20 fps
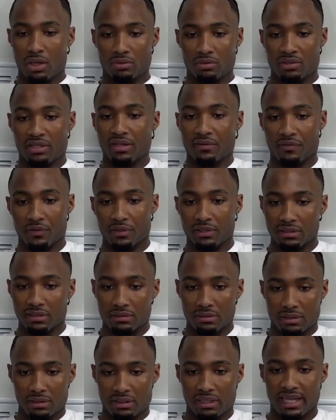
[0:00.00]
different
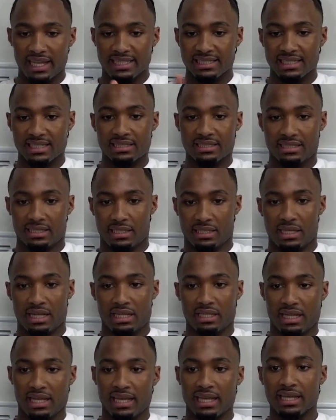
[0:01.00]
lessons and
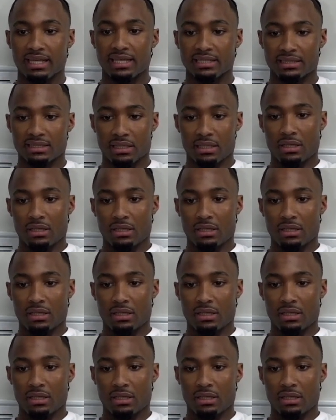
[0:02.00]
things